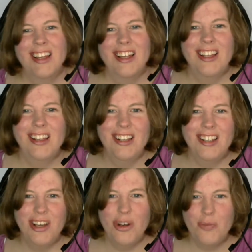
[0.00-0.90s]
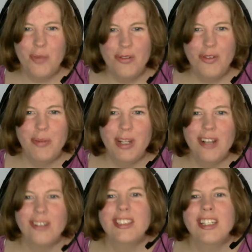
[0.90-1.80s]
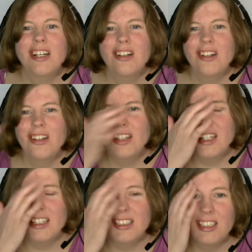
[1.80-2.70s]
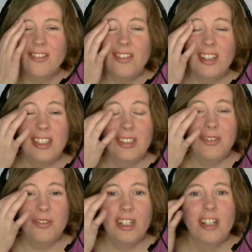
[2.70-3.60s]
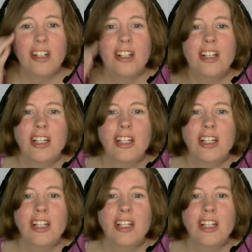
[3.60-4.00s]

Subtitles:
And I hope everybody else had a good Thanksgiving as well.